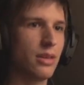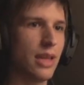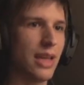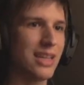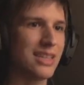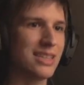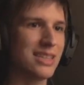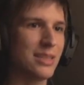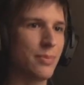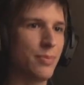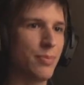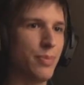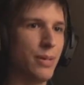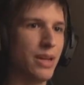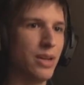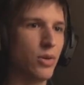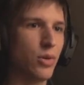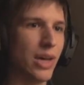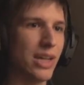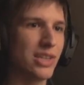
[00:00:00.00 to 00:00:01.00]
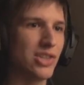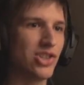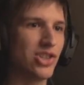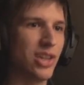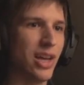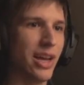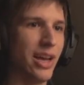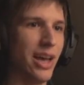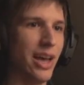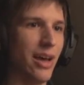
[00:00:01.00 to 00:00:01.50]
That's the big
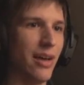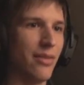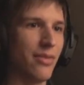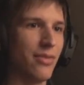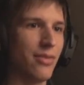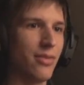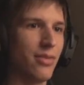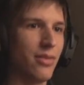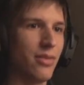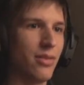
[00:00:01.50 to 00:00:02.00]
question I have.